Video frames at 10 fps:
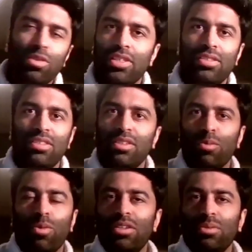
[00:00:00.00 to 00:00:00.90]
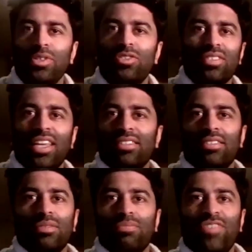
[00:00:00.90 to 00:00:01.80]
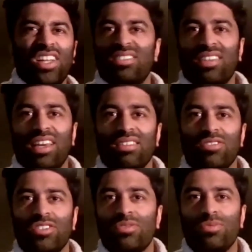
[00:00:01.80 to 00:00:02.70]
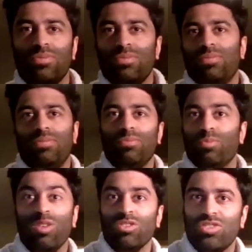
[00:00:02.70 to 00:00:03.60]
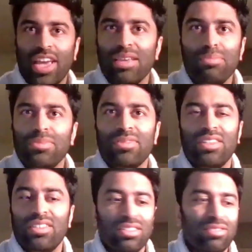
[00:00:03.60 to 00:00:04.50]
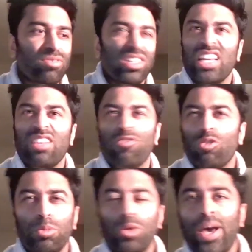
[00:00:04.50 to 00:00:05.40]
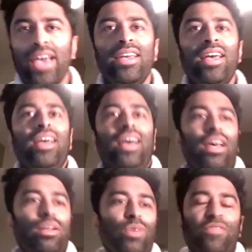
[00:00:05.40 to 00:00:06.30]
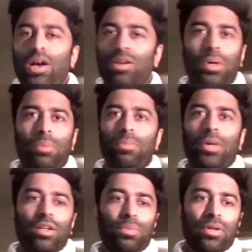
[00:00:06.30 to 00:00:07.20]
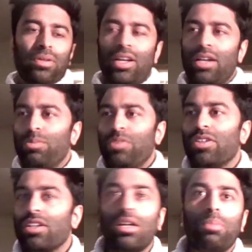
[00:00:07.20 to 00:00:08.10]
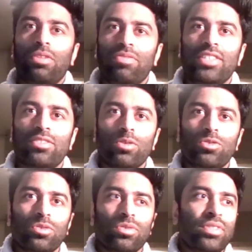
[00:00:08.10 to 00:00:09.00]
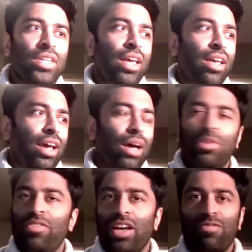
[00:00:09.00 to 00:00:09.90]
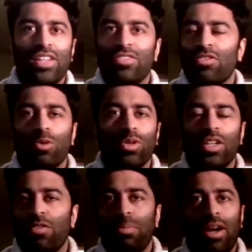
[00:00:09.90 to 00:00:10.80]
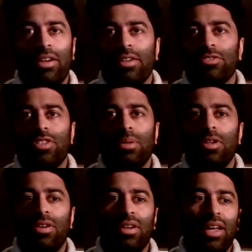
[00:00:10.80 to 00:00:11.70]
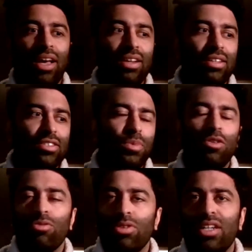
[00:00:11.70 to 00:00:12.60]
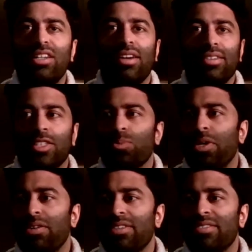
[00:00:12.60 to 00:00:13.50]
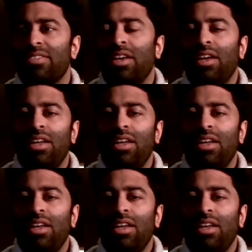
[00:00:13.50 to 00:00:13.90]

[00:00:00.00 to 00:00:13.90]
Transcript: I thought this, why don't we just get some fans together and just watch games in a really informal way? And we found a pub in Marylebone, and we've done a couple of these socials, and we've had fans from all different backgrounds come along, and it's been a really nice experience.